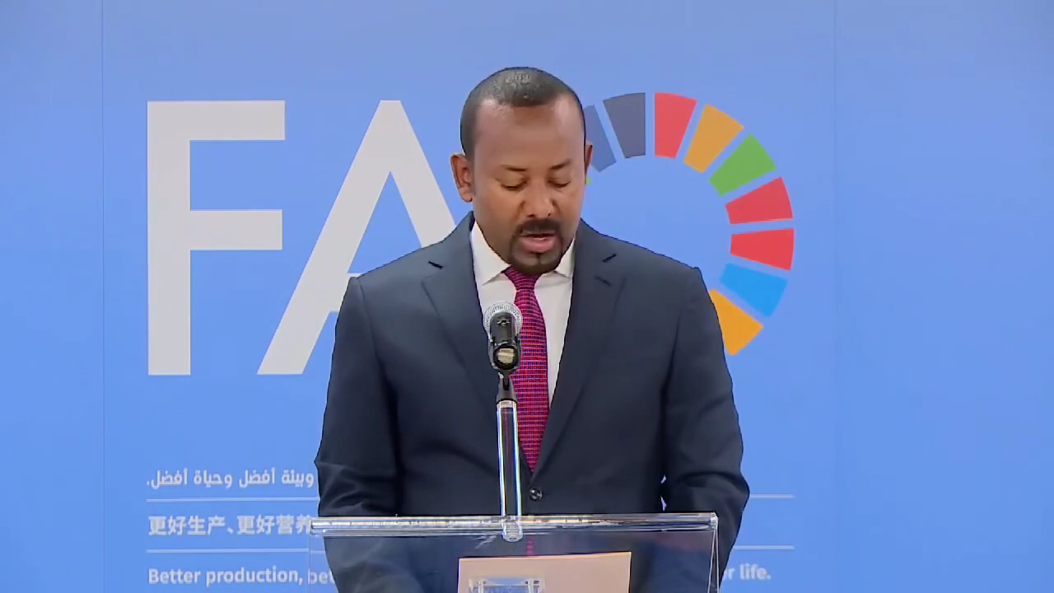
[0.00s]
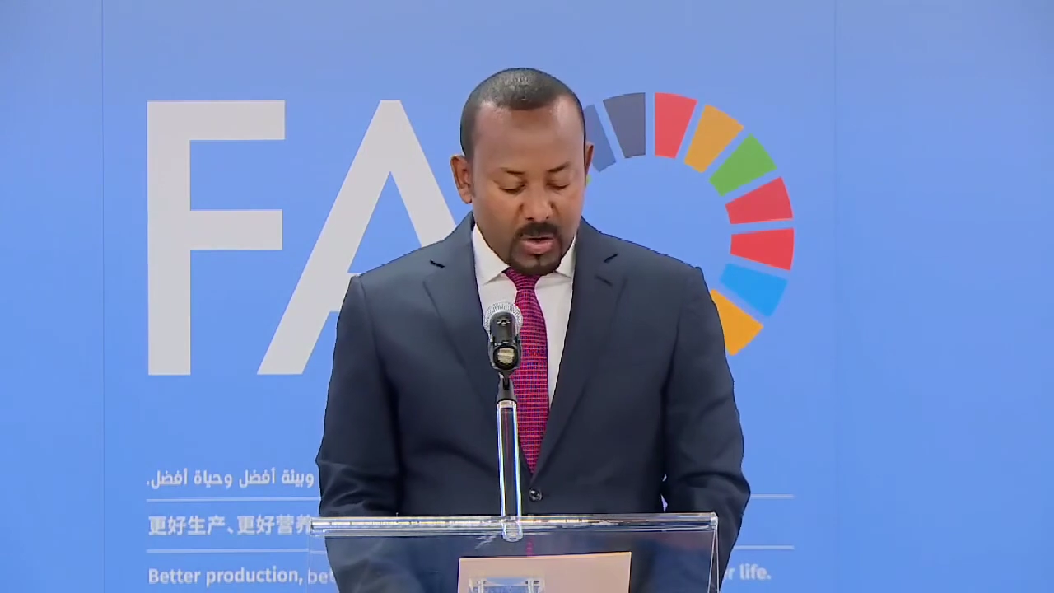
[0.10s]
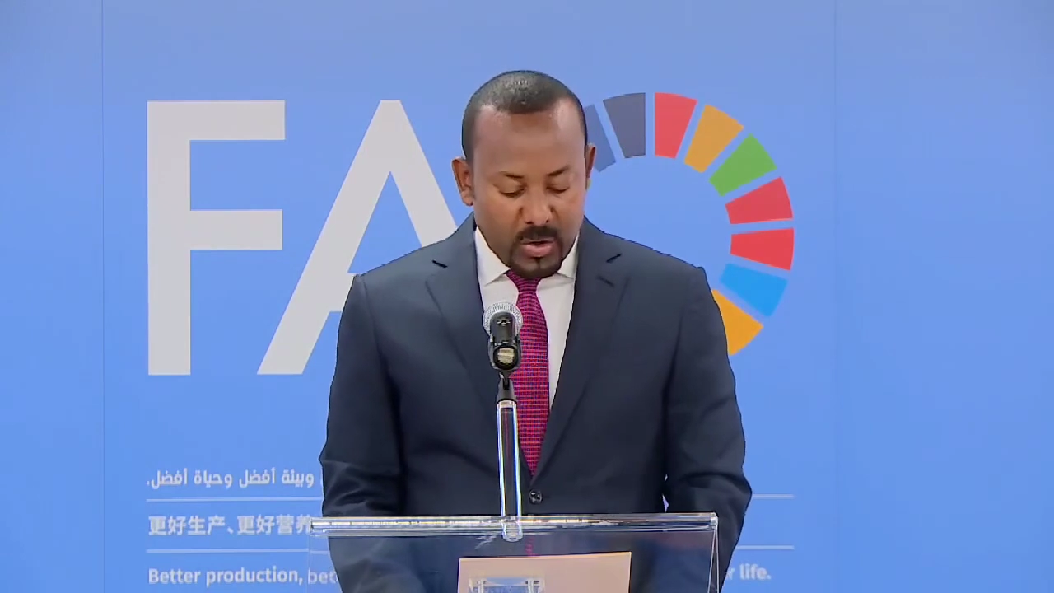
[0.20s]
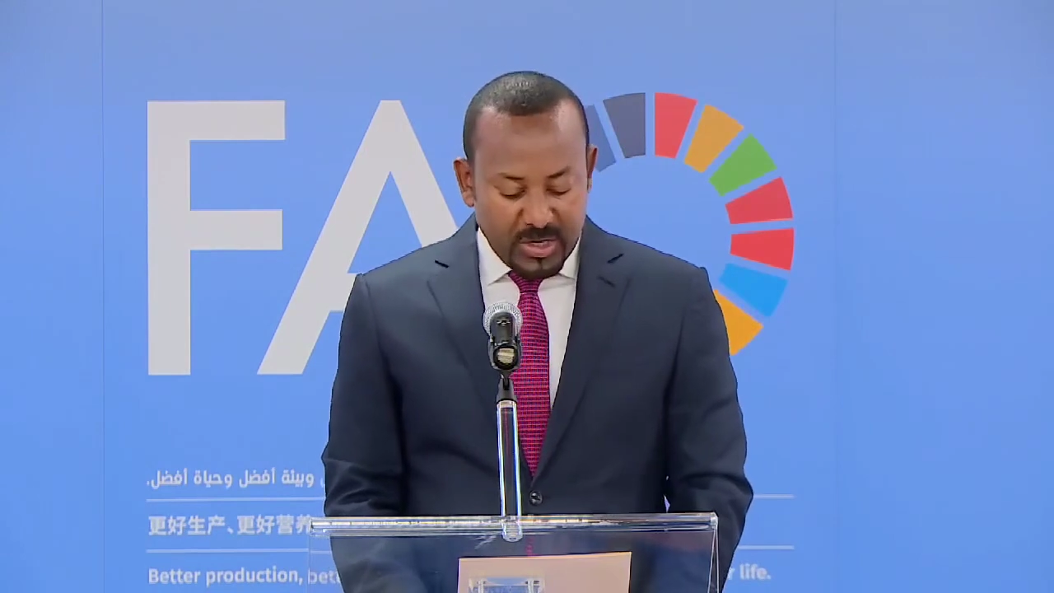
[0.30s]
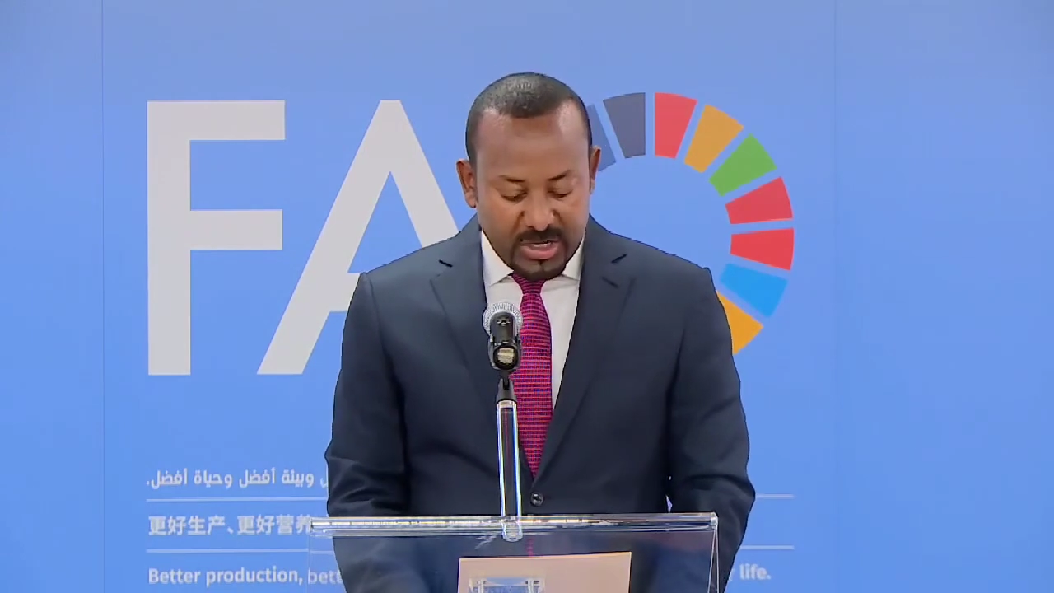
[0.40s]

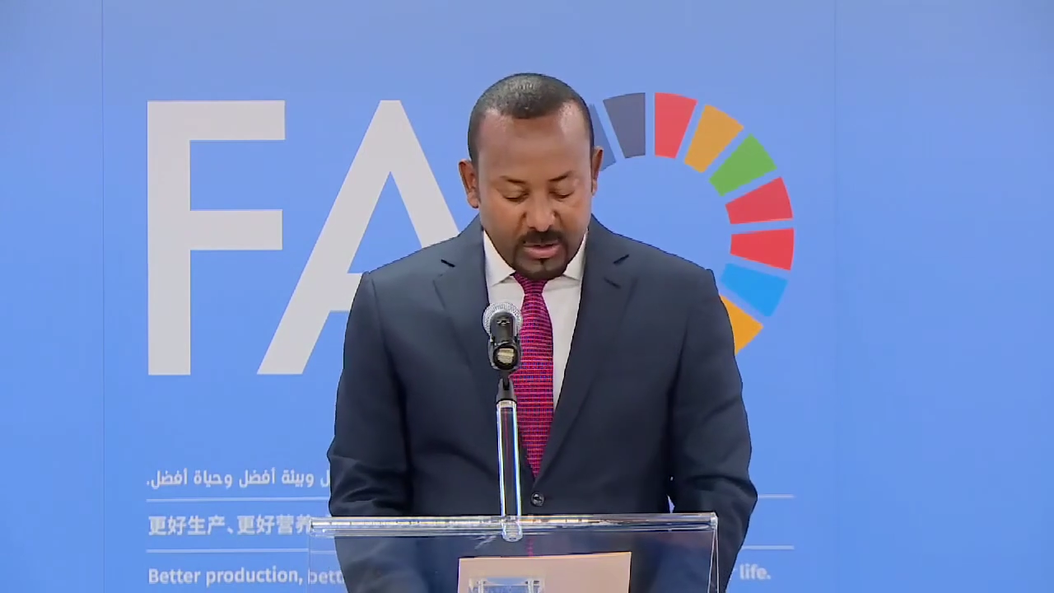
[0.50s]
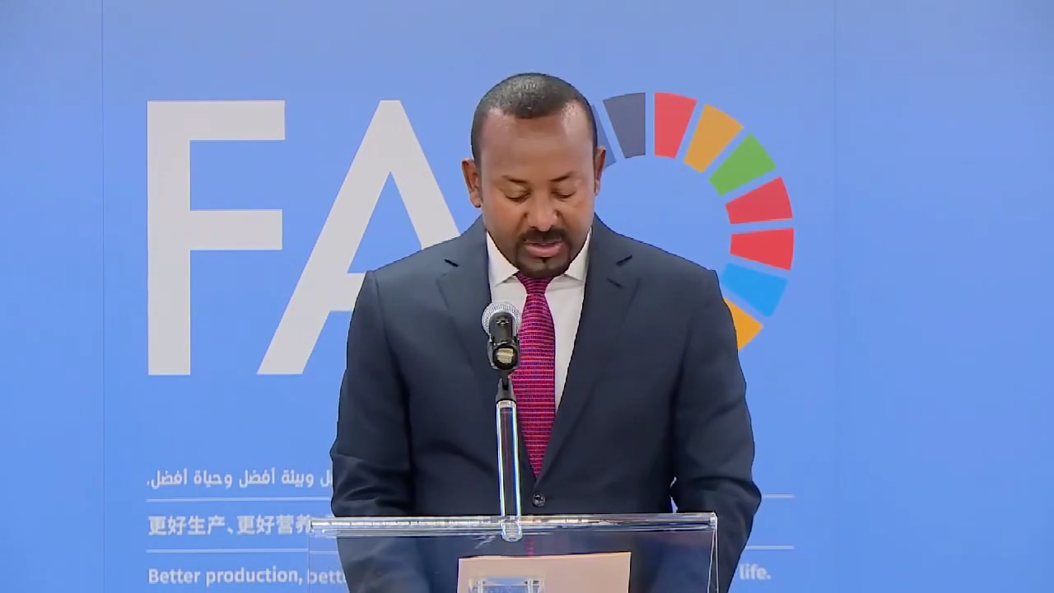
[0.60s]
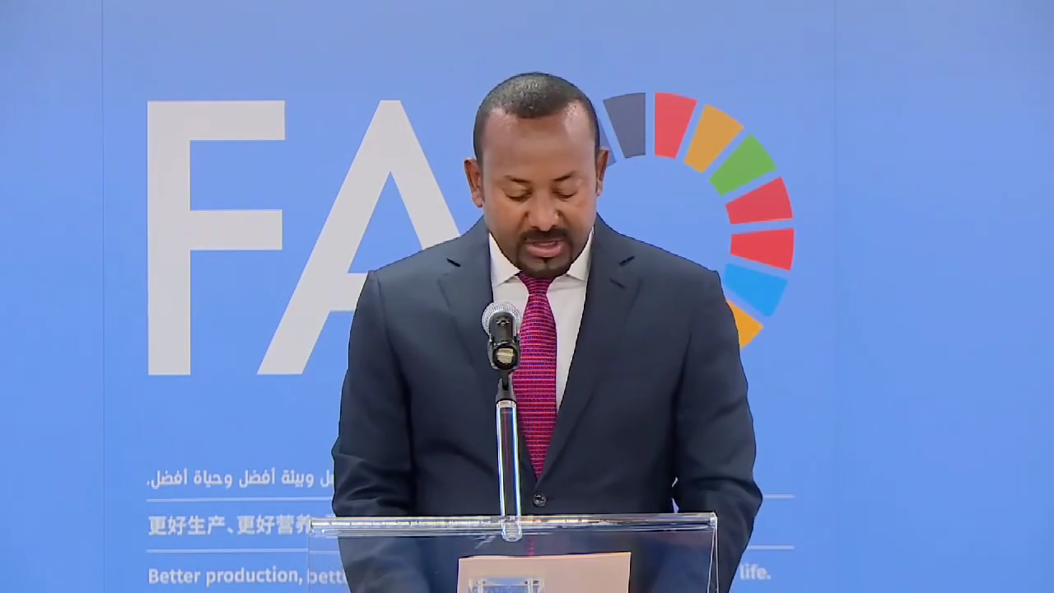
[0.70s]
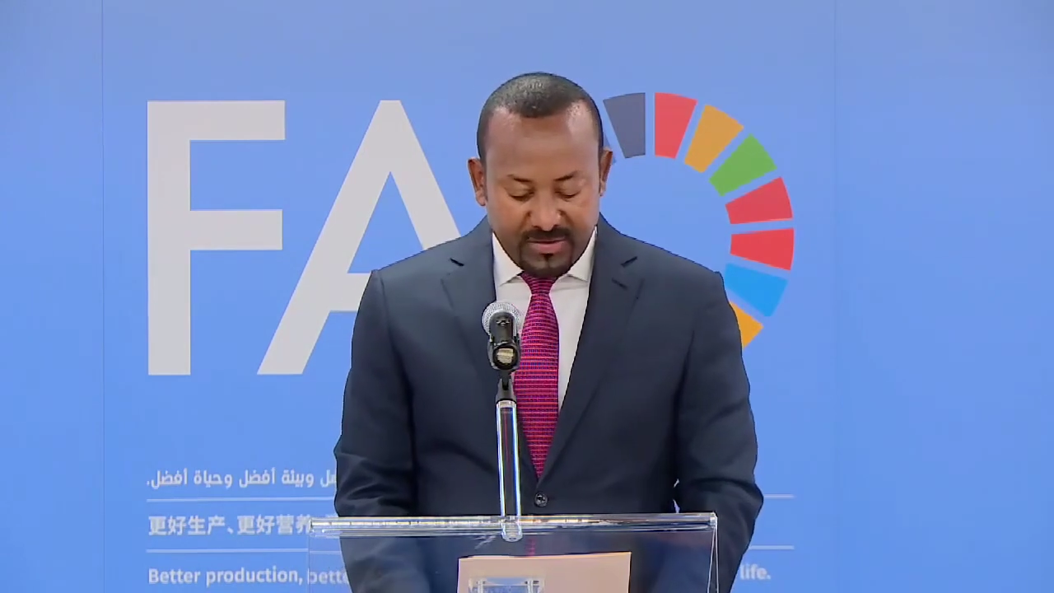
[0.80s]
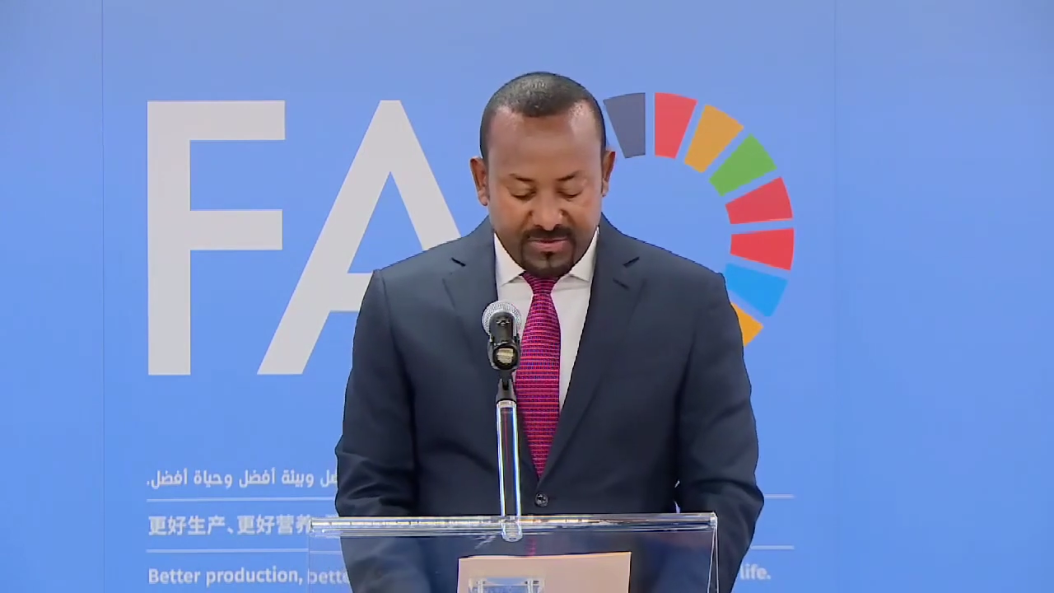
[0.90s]

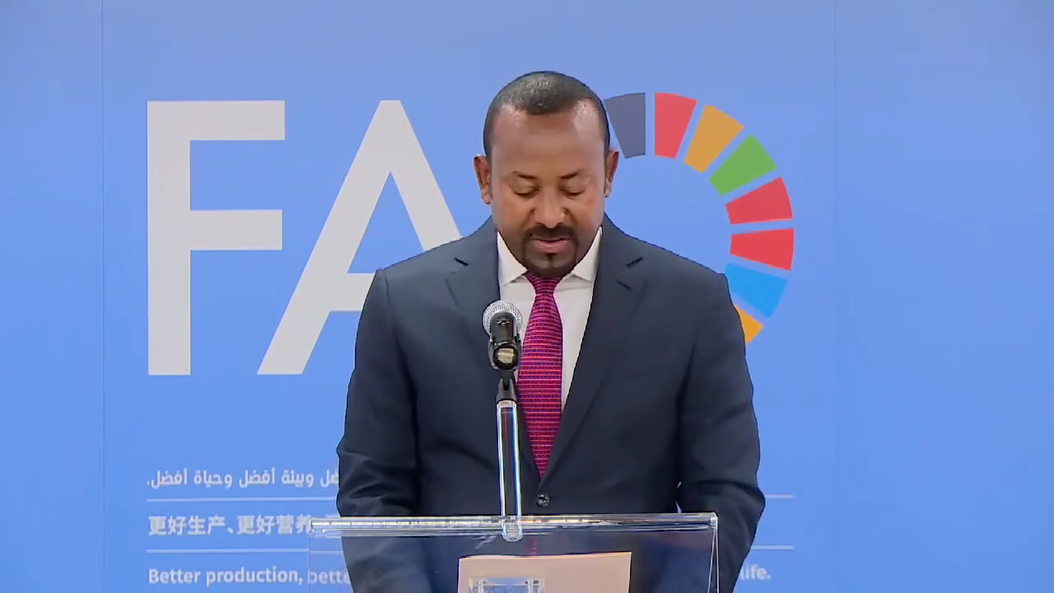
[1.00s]
conducive